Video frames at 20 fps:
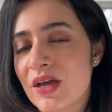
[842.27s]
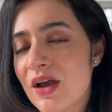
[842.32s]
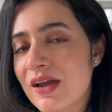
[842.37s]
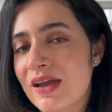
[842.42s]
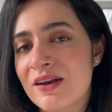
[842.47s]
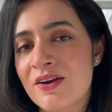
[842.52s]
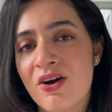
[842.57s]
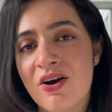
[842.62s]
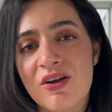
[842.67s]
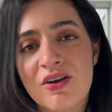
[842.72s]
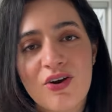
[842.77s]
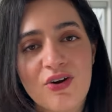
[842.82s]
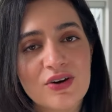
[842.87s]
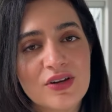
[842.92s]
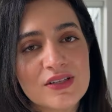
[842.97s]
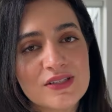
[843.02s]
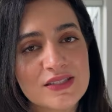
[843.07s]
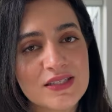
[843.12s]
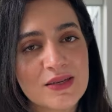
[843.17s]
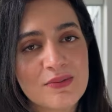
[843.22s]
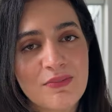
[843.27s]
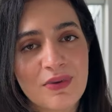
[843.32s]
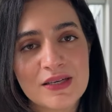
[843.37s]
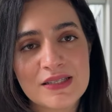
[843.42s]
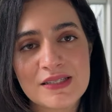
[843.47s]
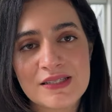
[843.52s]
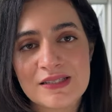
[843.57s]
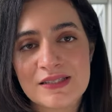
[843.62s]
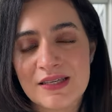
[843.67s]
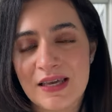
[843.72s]
in all honesty, my
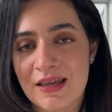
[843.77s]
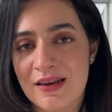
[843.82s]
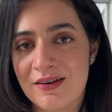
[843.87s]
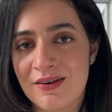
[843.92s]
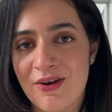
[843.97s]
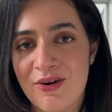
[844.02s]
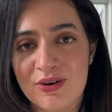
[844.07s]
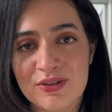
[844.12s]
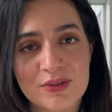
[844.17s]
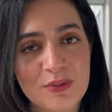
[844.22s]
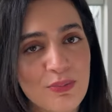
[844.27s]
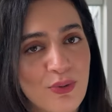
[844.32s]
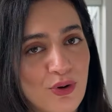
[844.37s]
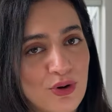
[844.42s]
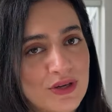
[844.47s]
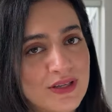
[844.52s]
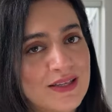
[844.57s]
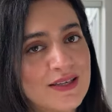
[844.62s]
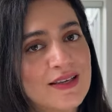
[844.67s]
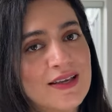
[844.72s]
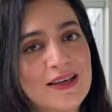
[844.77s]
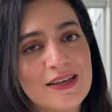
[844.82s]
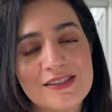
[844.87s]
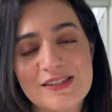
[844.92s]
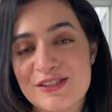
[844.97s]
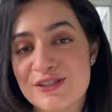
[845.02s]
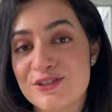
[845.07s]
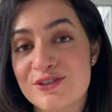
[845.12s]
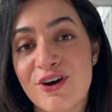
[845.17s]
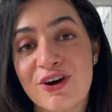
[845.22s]
skin on the body
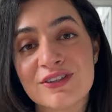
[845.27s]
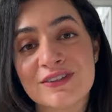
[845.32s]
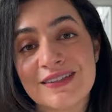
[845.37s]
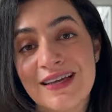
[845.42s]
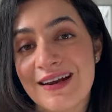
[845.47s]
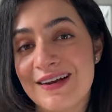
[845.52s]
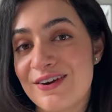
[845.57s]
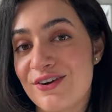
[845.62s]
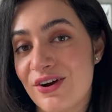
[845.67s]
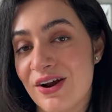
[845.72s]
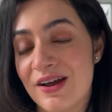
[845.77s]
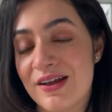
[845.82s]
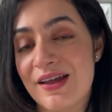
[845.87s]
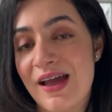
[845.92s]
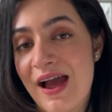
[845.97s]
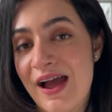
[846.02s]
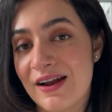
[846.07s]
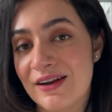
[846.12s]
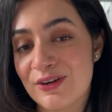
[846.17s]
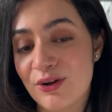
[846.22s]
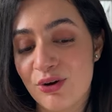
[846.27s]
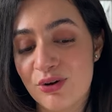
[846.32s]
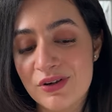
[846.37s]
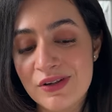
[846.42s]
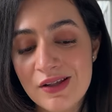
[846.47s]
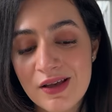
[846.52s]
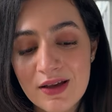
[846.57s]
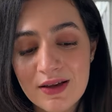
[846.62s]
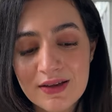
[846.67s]
is not that dry at all.